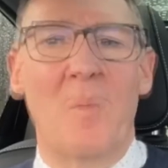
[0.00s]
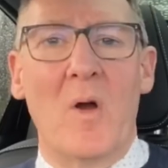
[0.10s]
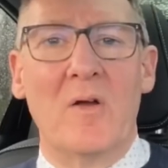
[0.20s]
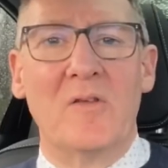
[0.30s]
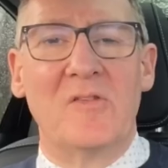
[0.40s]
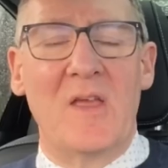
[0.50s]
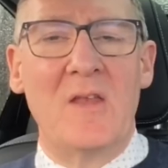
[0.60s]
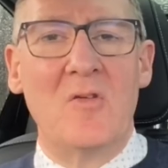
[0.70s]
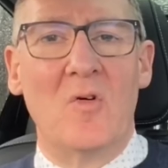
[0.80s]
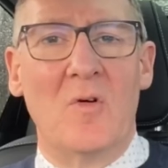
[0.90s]
whereas
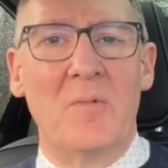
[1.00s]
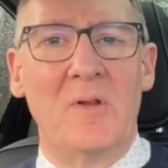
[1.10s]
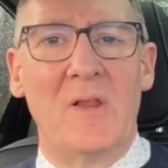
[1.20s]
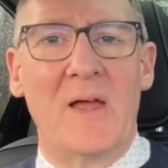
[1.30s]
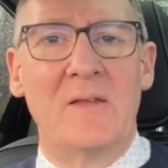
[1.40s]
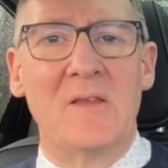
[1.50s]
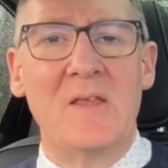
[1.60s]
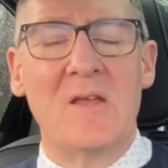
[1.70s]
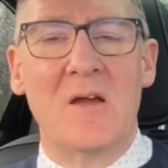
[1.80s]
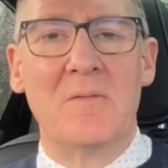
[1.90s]
in normal and
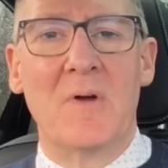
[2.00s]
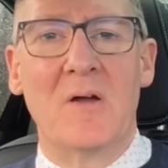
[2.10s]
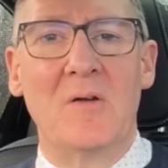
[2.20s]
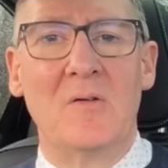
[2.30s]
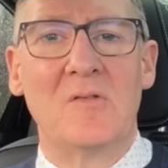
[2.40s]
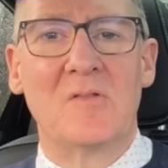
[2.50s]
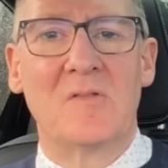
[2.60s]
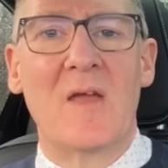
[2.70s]
eco modes